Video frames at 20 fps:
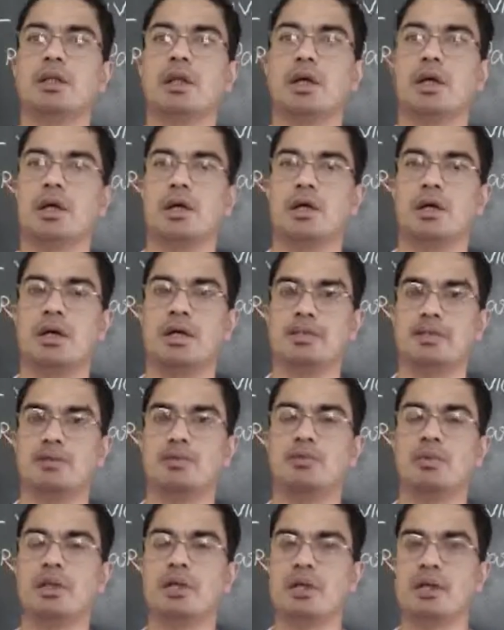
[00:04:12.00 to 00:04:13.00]
the
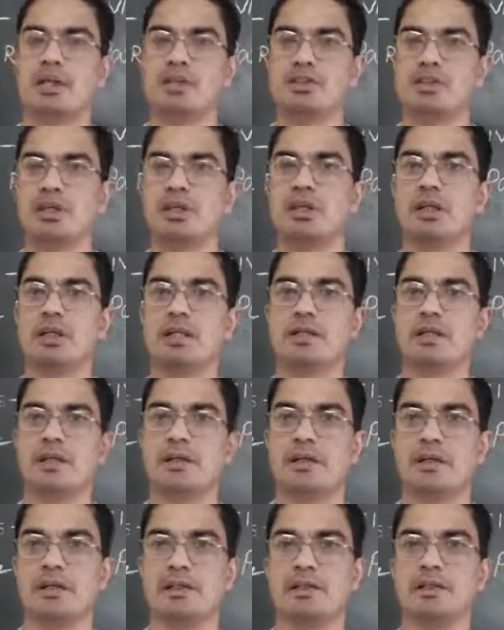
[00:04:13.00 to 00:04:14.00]
assembly is in
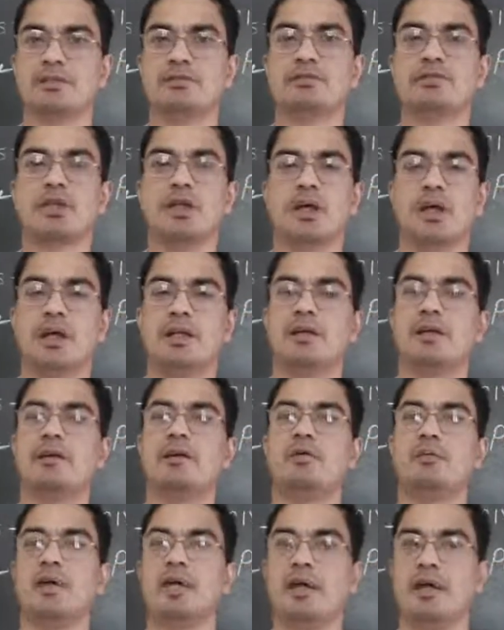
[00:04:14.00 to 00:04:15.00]
Itanagar, and
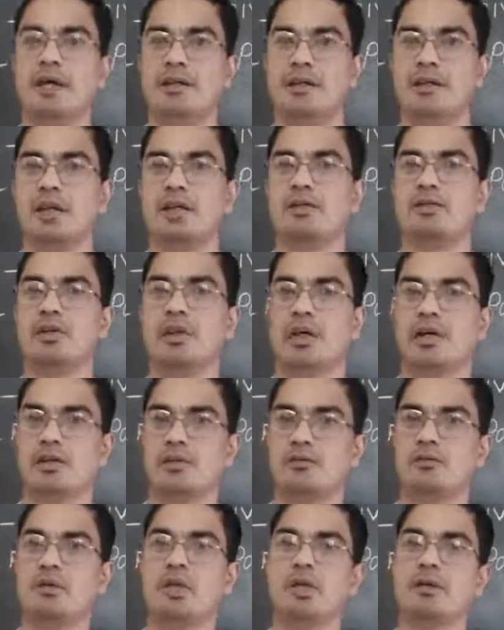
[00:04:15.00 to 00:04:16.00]
they will be gathering
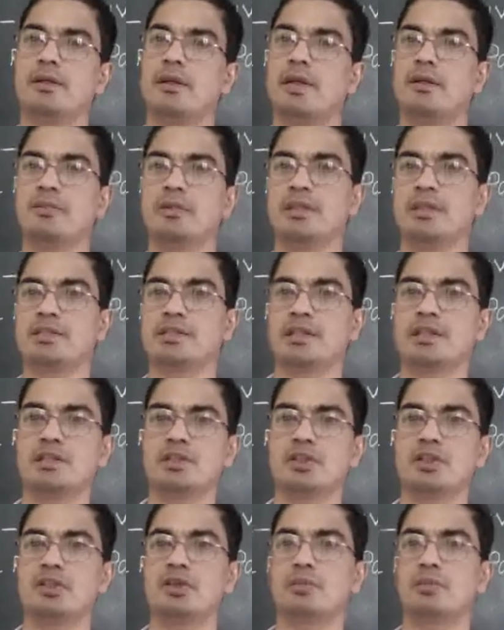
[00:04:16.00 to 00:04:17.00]
there. They will be
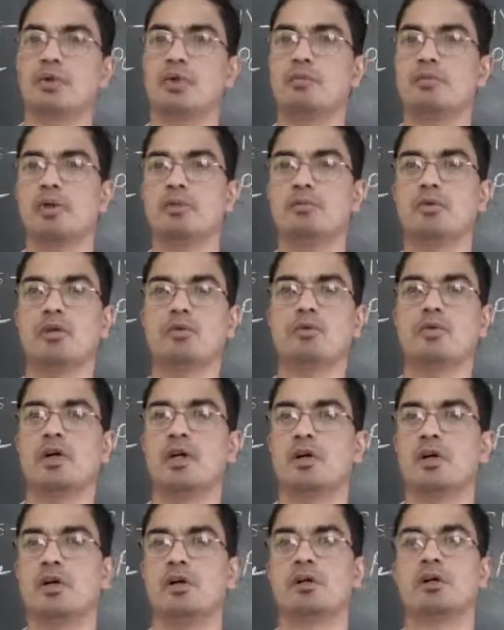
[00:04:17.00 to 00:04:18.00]
discussing the problem of
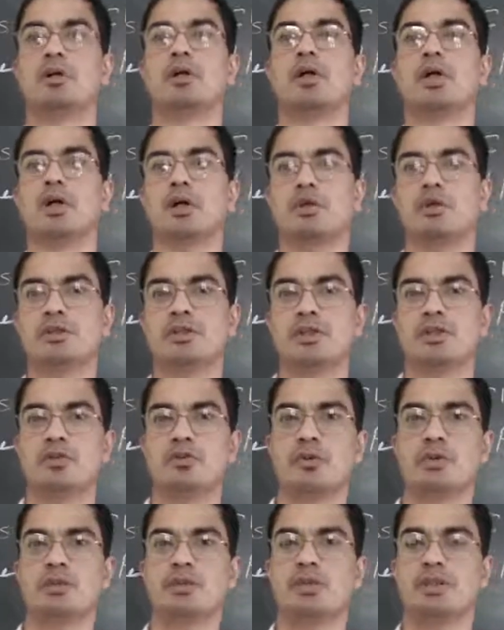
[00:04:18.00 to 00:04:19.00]
their own
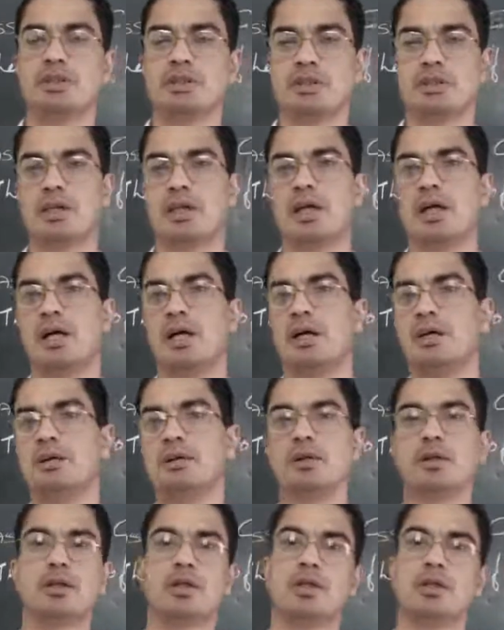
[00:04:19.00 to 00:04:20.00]
constituencies
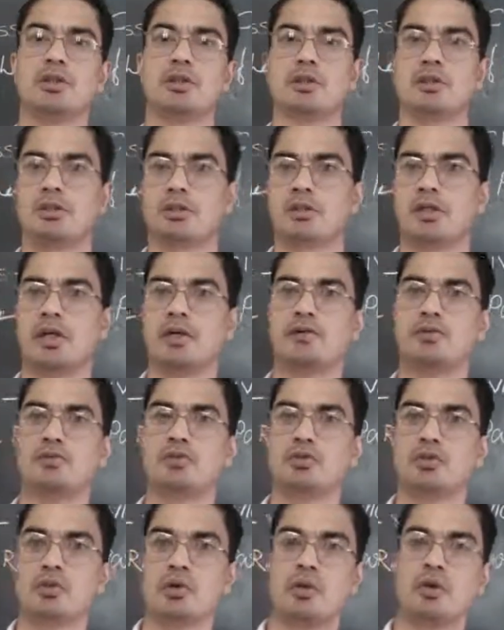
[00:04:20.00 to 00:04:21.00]
and
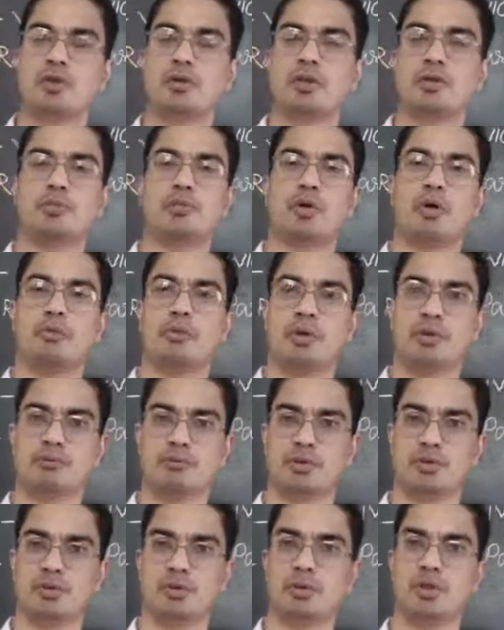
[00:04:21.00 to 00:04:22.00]
trying to solve the
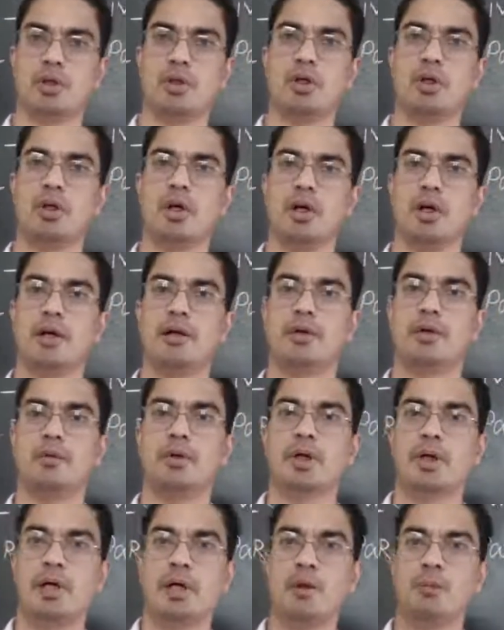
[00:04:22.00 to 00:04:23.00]
problems.
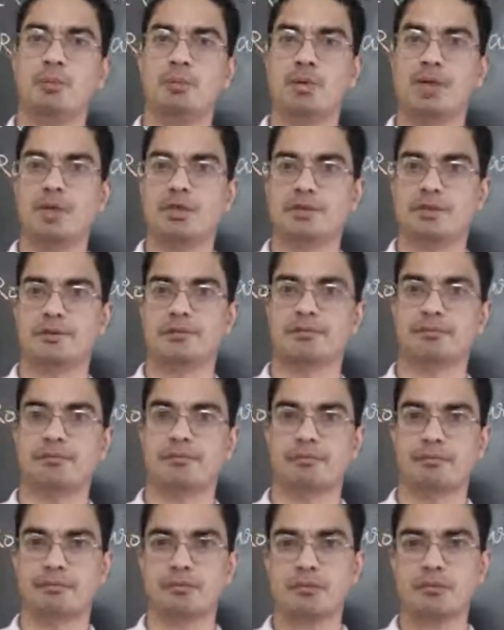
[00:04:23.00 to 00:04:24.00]
And MP's
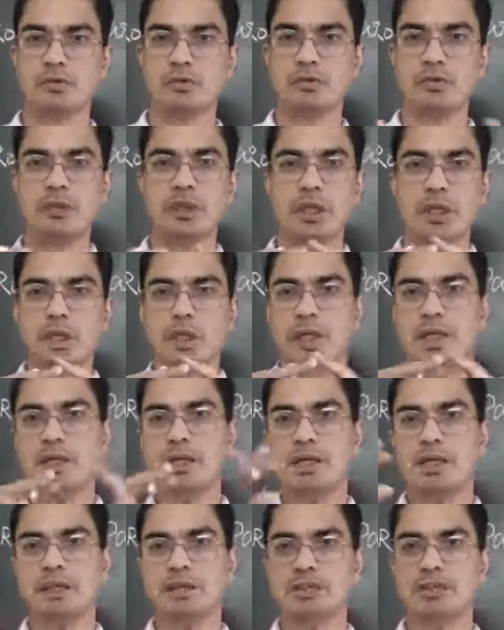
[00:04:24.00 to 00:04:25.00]

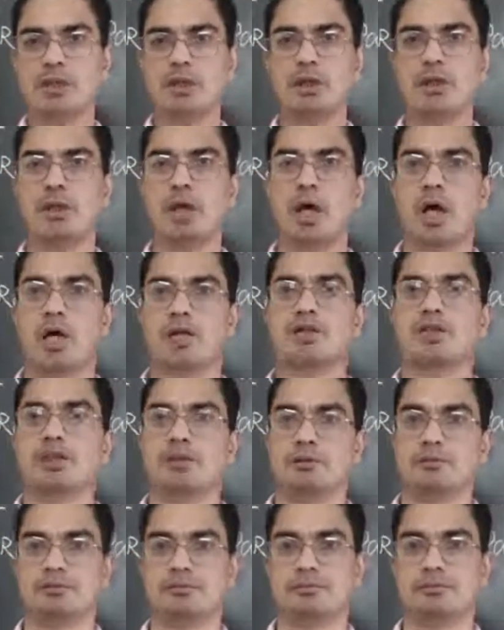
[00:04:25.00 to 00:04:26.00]
area is still
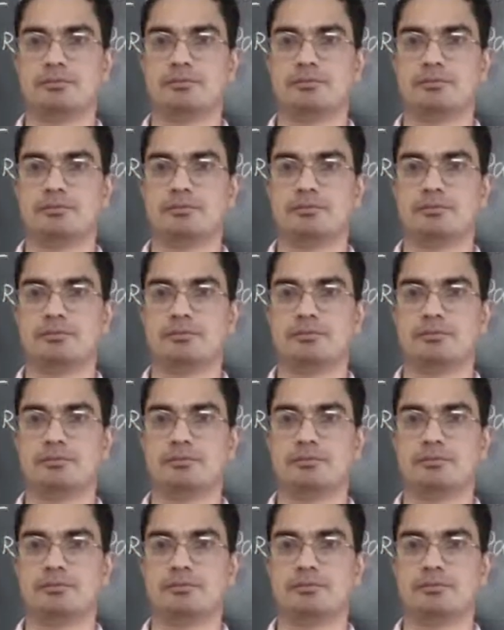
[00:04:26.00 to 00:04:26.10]
larger.